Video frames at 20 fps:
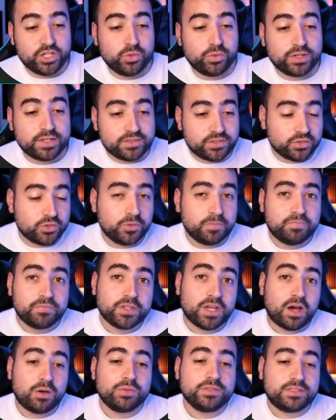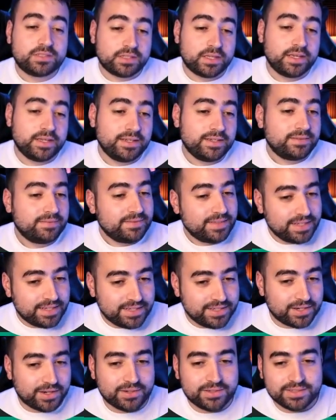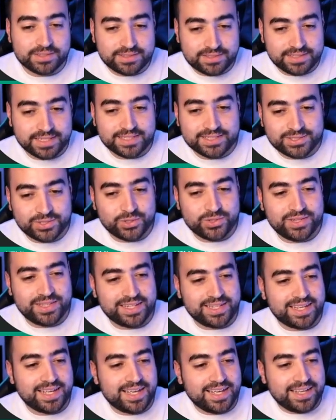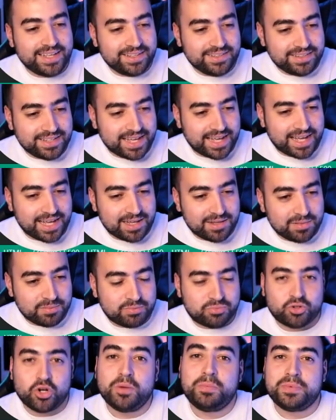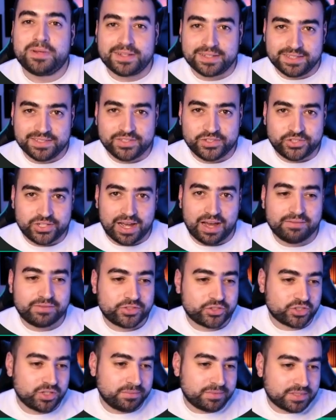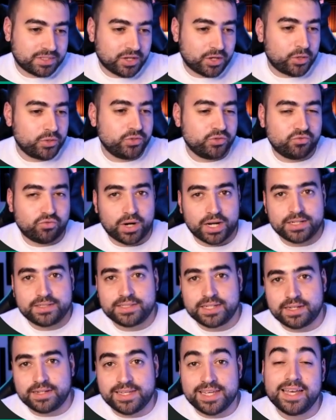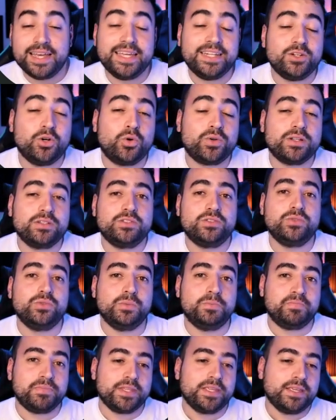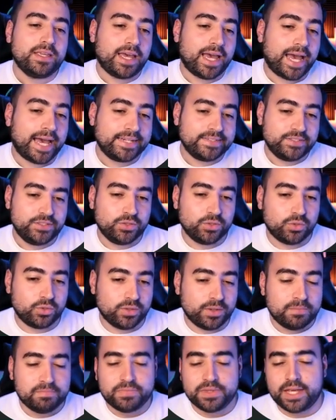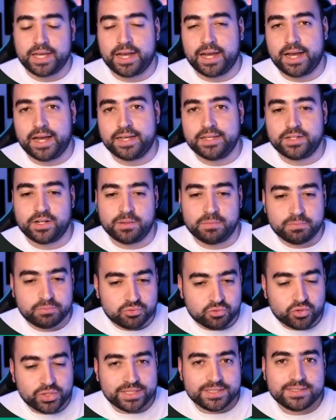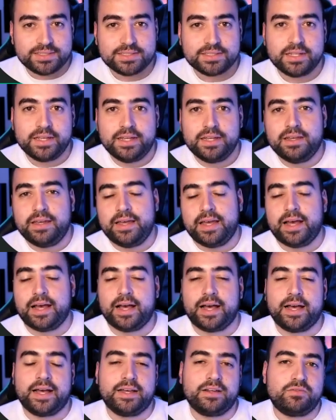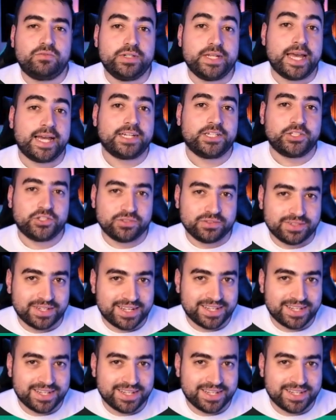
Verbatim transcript: you want to do. I would say, you know, stick to the uh, proper JavaScript code right down here in order to add your, uh, you know, print uh, reaction